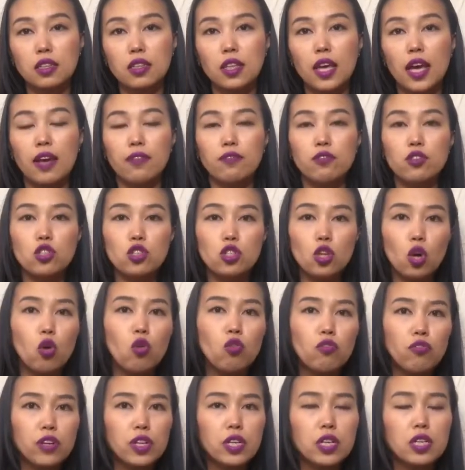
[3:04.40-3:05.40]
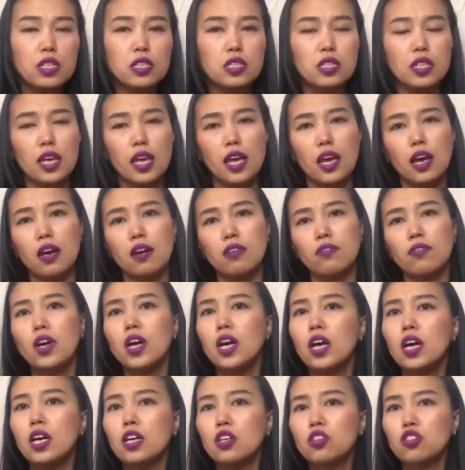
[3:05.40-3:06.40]
They have sofas, they have
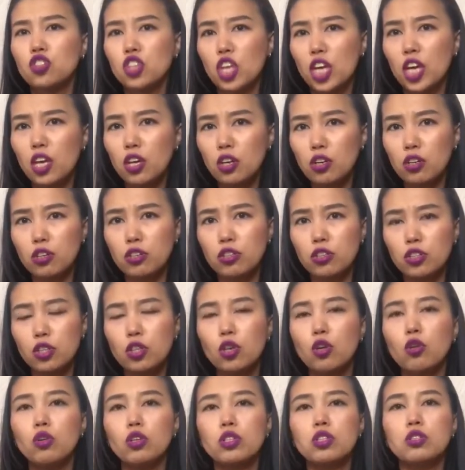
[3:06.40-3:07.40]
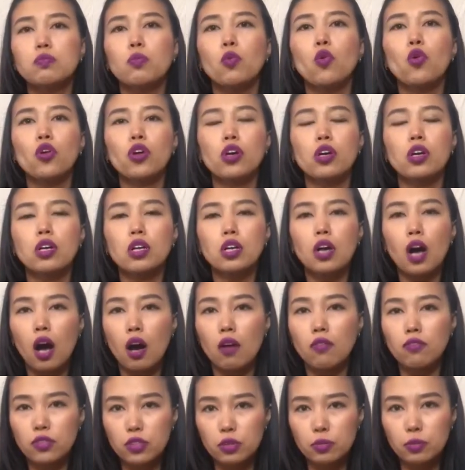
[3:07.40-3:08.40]
chairs, you know, it's more
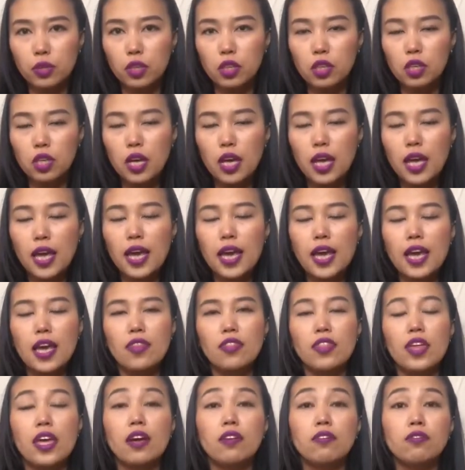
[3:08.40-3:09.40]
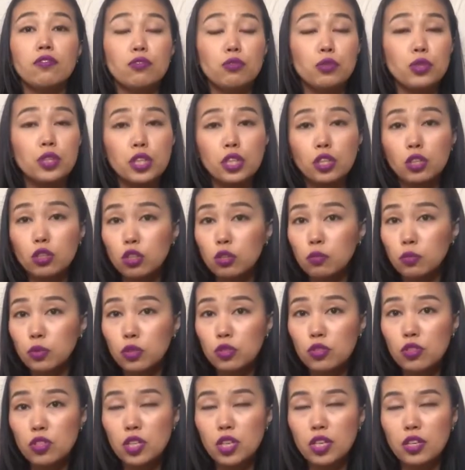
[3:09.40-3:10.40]
comfortable. They have really good
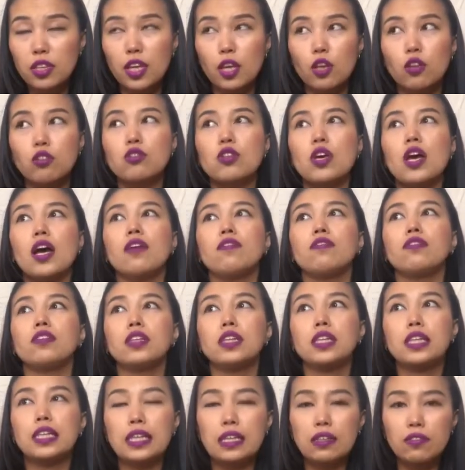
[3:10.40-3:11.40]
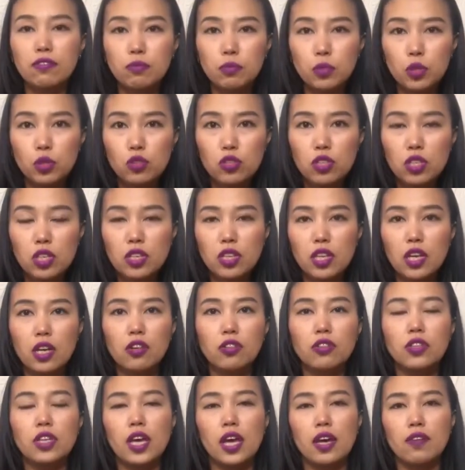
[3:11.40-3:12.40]
music. They also have live music
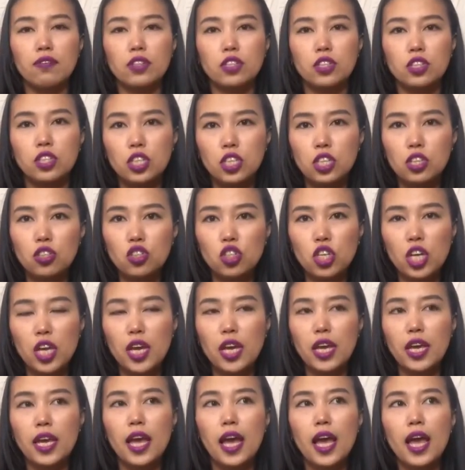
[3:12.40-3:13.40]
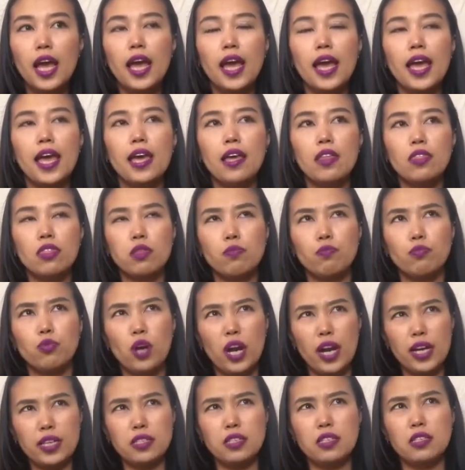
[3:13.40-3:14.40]
there. They have a DJ, and the
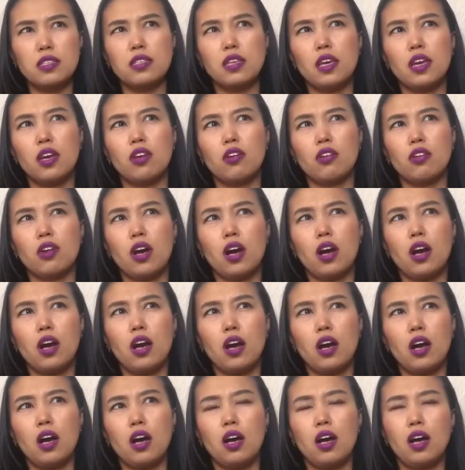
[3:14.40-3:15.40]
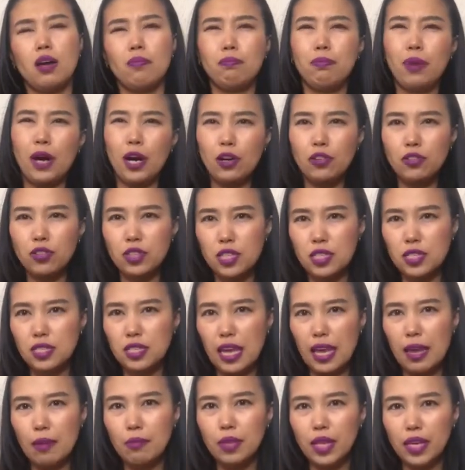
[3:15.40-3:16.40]
prices there are about the
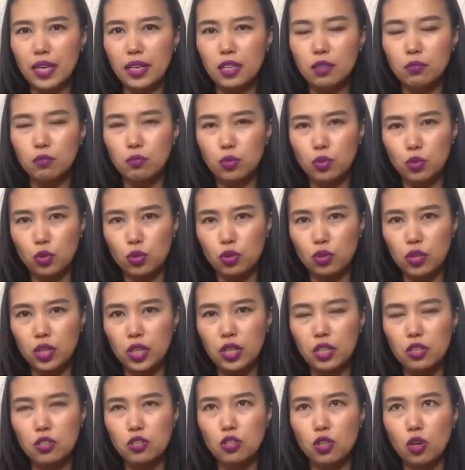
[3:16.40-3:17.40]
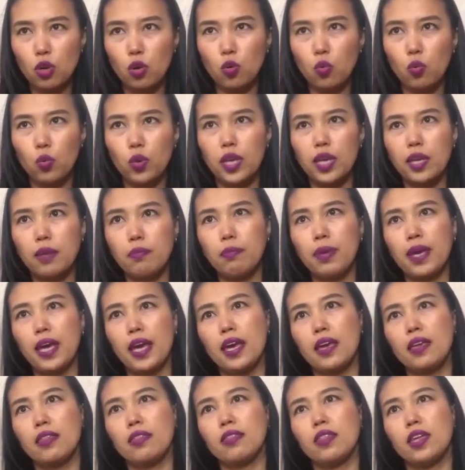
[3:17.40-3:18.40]
same like in Brewery. So we
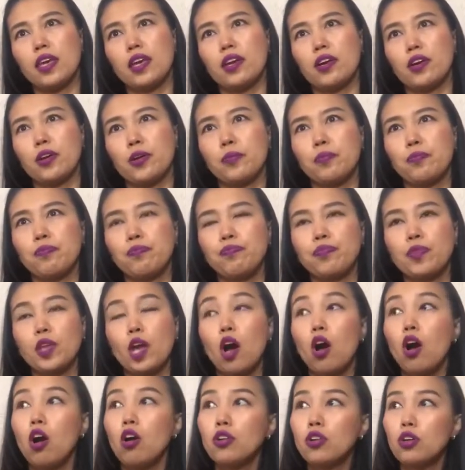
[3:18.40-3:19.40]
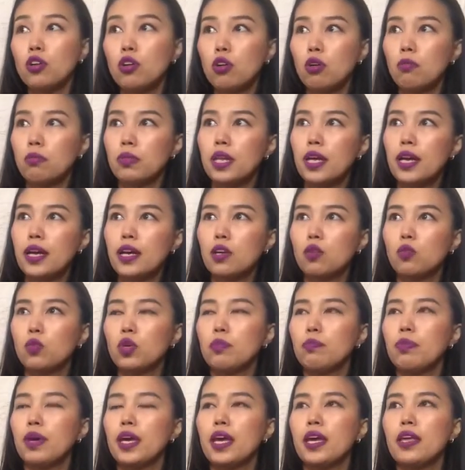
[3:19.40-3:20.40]
paid there, oh no, I'm lying.
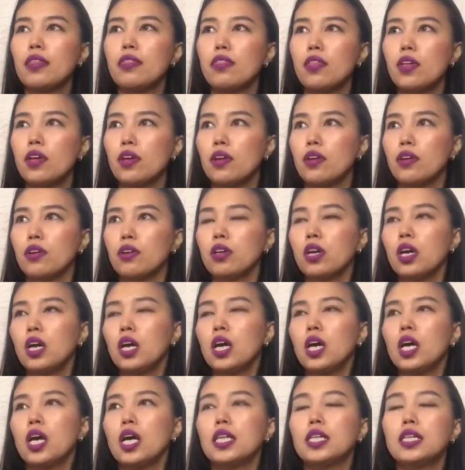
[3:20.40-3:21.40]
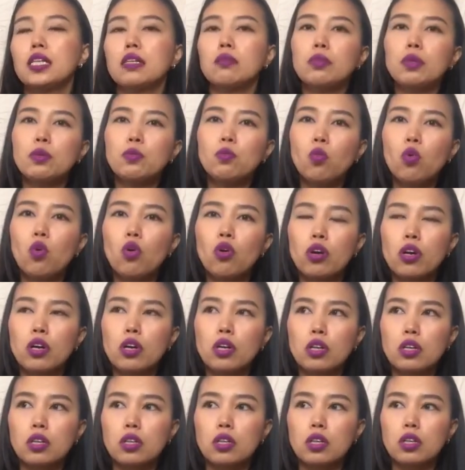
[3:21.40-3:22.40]
We paid there a little bit
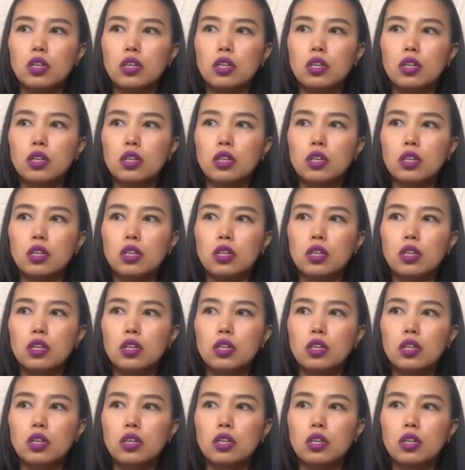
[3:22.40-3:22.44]
more.